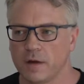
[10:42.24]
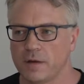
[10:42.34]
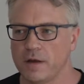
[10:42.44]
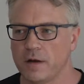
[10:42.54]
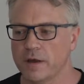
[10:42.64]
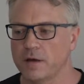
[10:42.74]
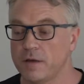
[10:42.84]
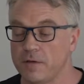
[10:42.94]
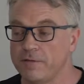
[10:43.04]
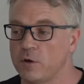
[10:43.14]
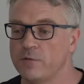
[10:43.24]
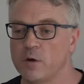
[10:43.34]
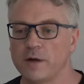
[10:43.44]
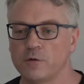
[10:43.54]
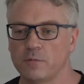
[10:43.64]
Yeah, like if you
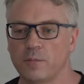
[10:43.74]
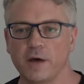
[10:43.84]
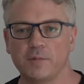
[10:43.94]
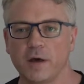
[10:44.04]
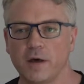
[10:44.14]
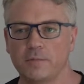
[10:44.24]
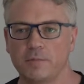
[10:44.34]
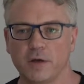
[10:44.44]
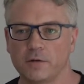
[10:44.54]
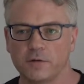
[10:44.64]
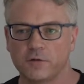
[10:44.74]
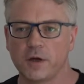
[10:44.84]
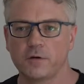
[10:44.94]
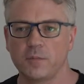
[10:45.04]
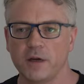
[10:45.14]
imagine Batman builds an
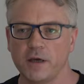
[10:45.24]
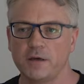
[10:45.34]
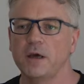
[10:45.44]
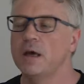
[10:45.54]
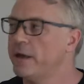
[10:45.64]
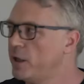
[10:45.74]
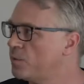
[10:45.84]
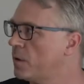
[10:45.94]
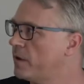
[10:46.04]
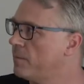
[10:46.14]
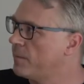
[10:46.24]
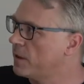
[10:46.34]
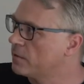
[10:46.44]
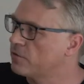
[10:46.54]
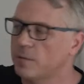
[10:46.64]
airplane, he'll probably
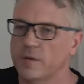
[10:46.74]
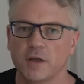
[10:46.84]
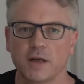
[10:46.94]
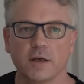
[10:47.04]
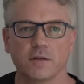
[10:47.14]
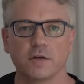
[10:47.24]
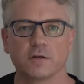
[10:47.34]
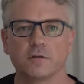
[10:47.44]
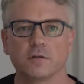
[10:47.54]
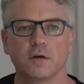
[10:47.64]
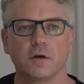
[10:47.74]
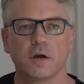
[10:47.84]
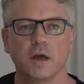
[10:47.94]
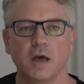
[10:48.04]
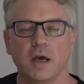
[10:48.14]
build something like this.
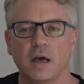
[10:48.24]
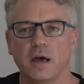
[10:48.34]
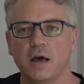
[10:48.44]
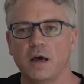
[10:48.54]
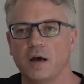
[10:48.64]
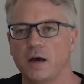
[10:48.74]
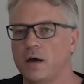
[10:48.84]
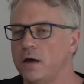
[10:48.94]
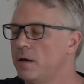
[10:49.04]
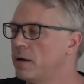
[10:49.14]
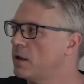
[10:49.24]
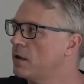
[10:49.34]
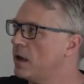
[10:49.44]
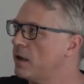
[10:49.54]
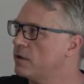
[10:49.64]

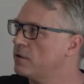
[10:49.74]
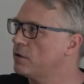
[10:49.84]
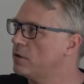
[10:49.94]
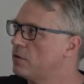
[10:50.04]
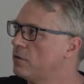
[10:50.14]
And you